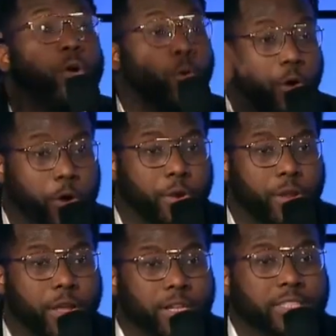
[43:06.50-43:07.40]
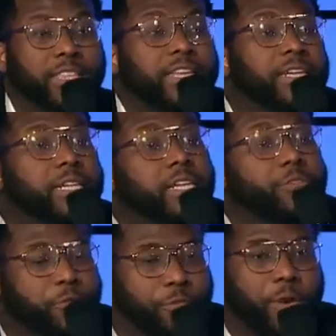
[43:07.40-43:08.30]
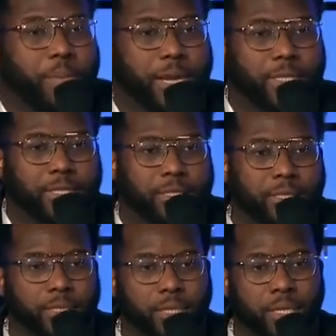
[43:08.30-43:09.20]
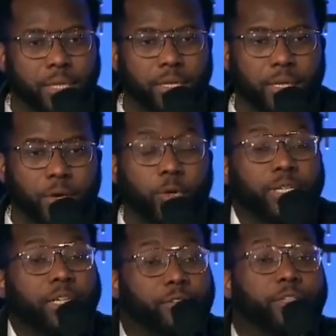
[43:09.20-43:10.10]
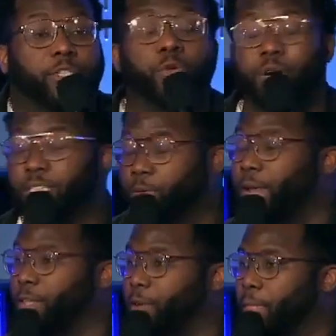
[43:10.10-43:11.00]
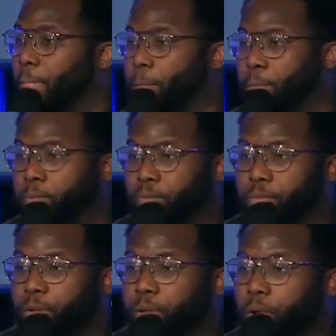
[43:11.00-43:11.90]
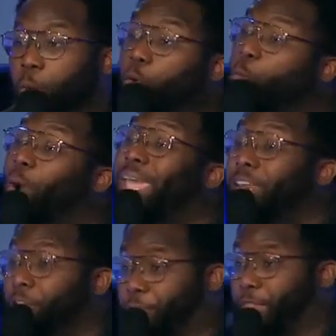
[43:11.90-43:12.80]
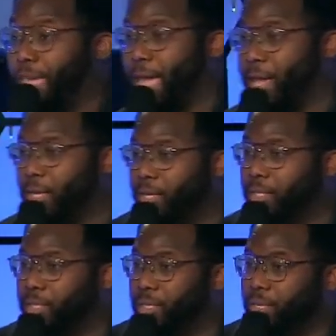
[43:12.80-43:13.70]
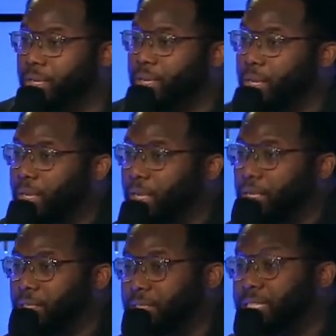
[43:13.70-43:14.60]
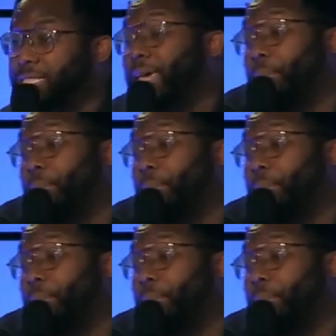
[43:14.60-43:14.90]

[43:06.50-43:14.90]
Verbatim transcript: a word to then deliver from us or deliver to us, rather. We're waiting for that to say,